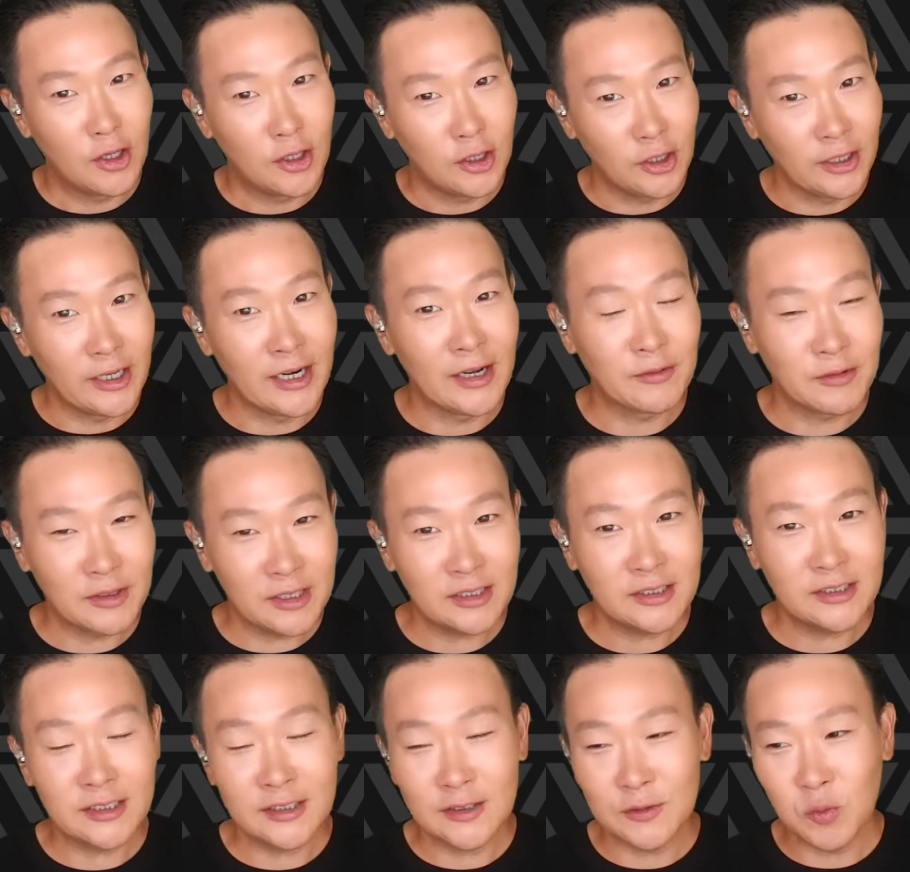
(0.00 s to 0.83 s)
Now,
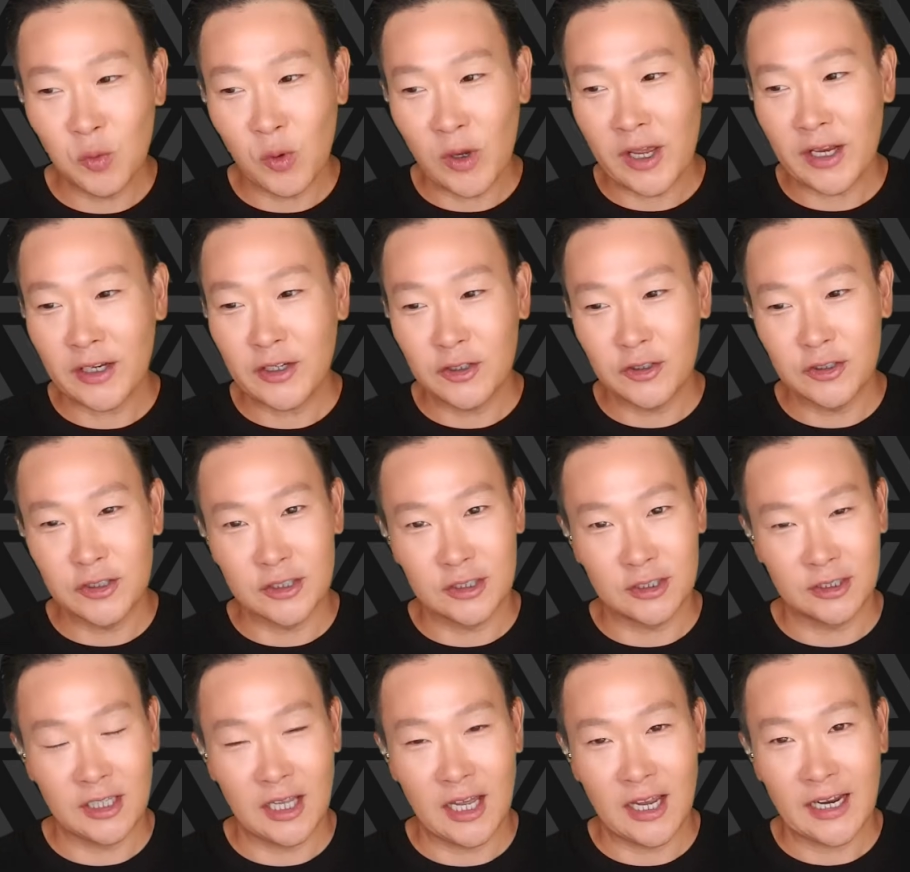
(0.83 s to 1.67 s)
this is when you're
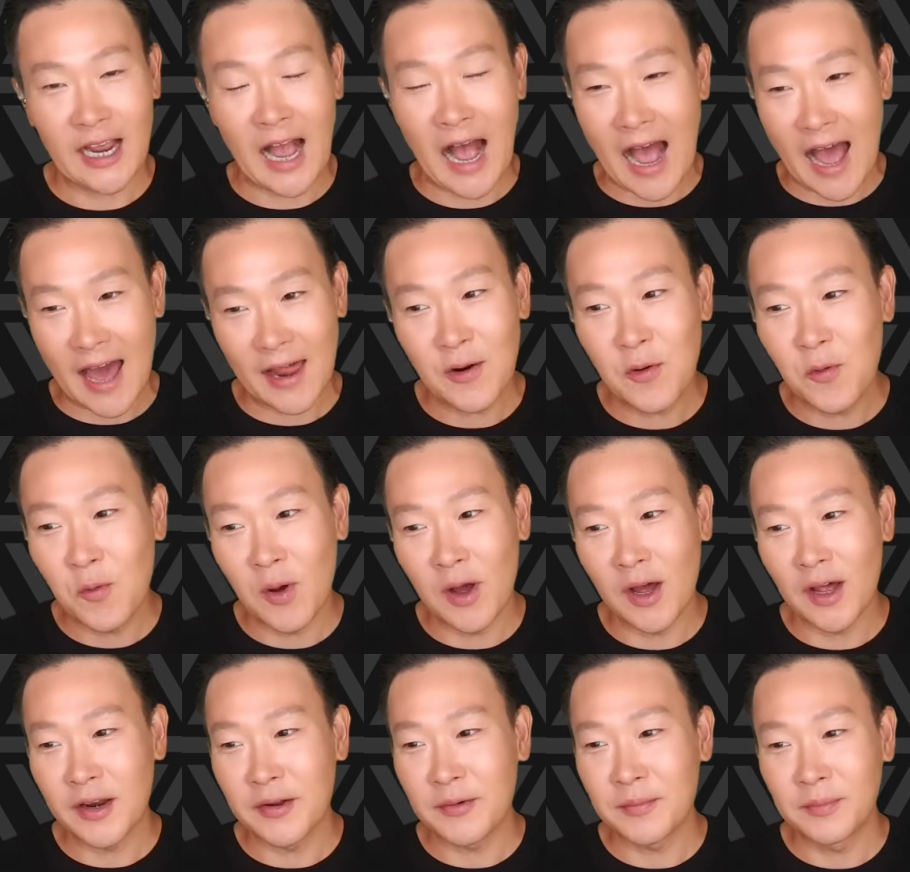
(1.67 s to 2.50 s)
just like, I do
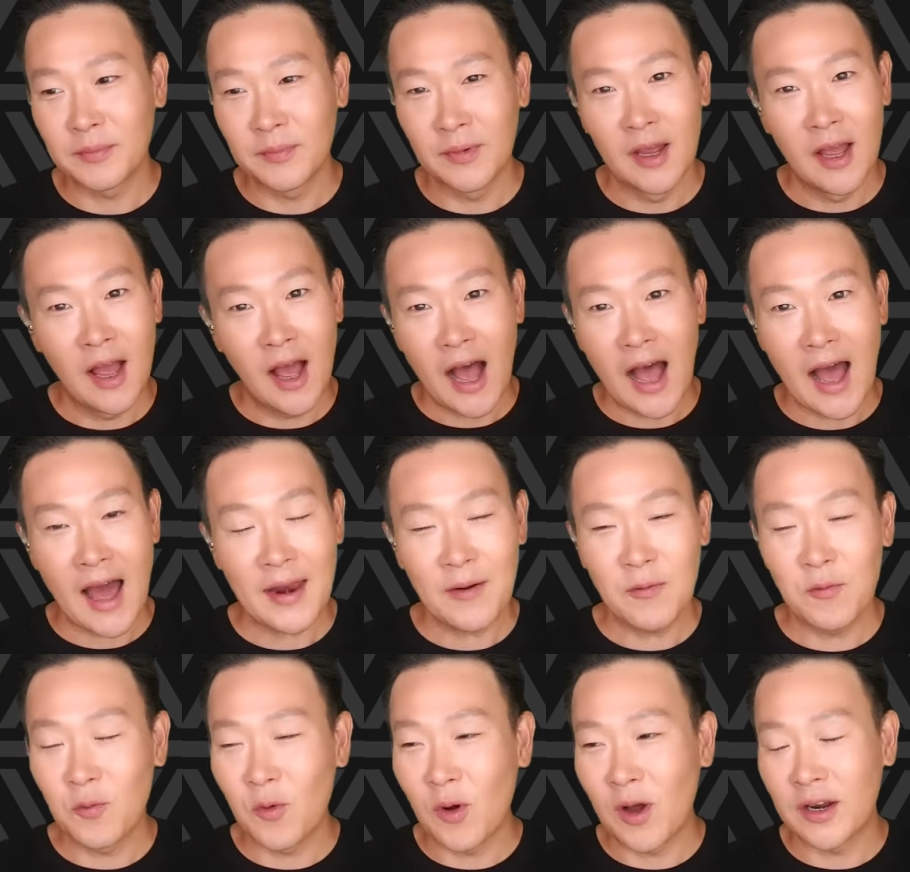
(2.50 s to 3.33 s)

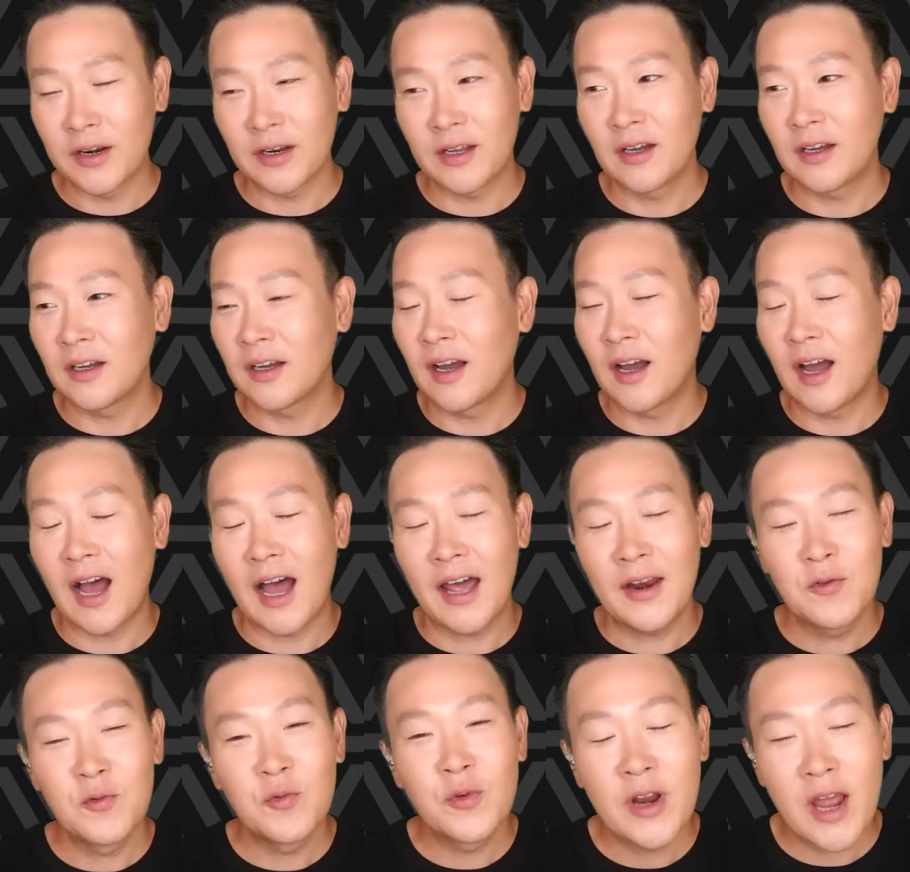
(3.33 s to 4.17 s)

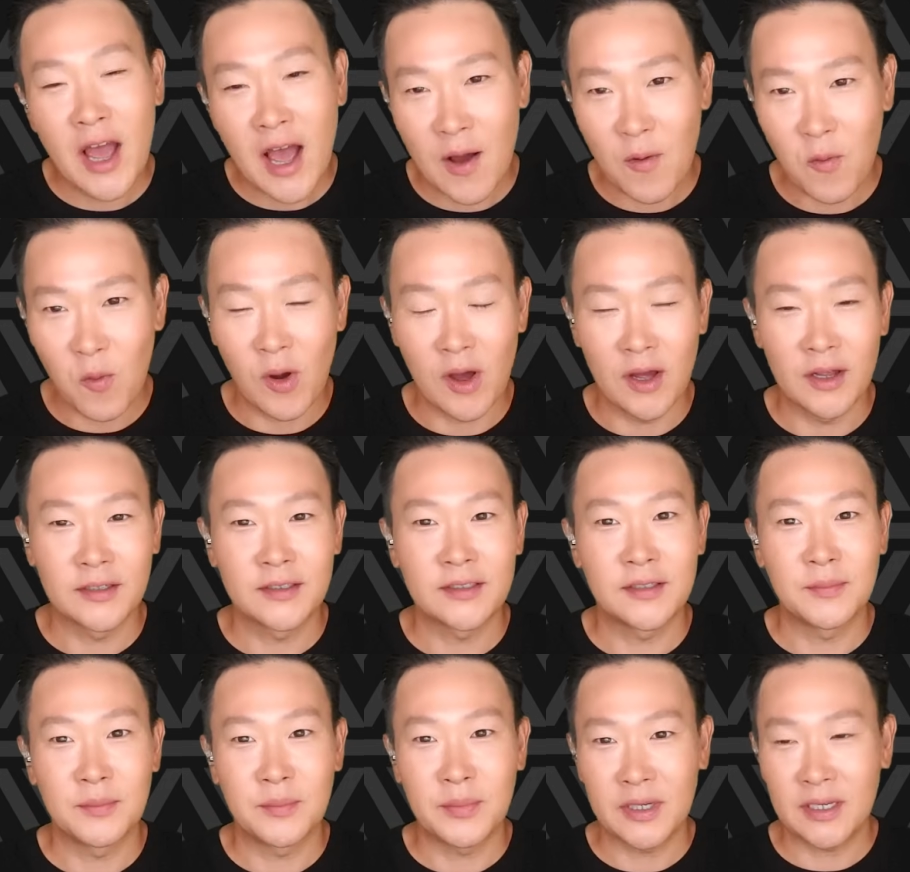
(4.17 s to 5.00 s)
not want
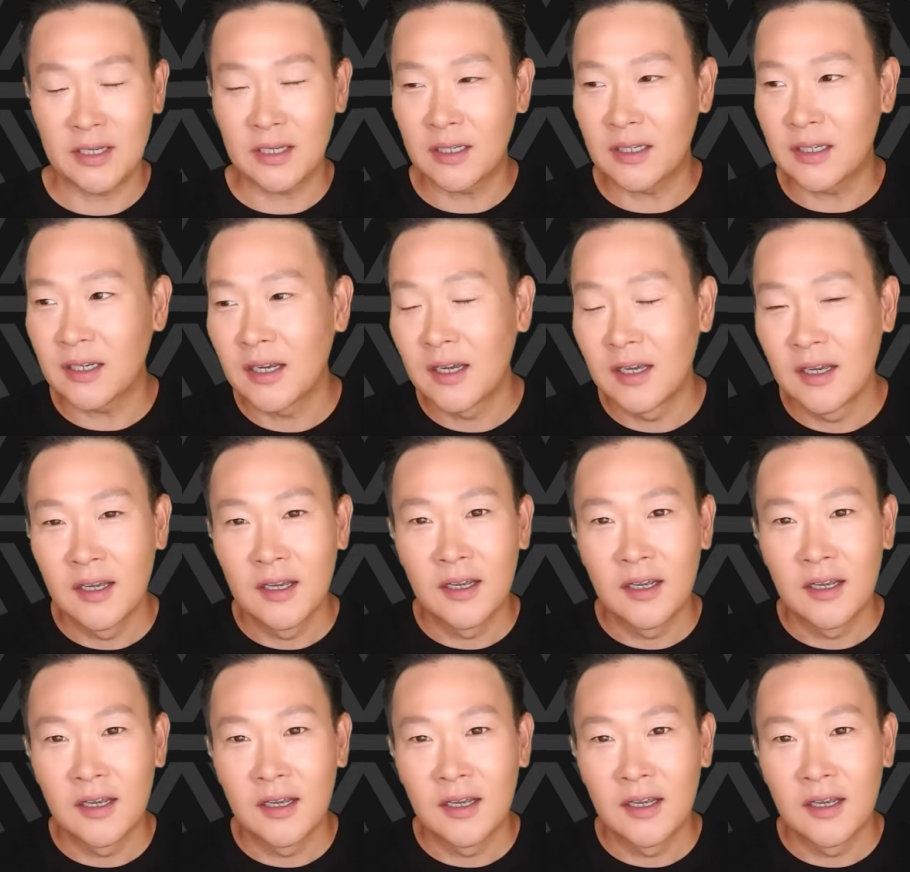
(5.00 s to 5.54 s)
to be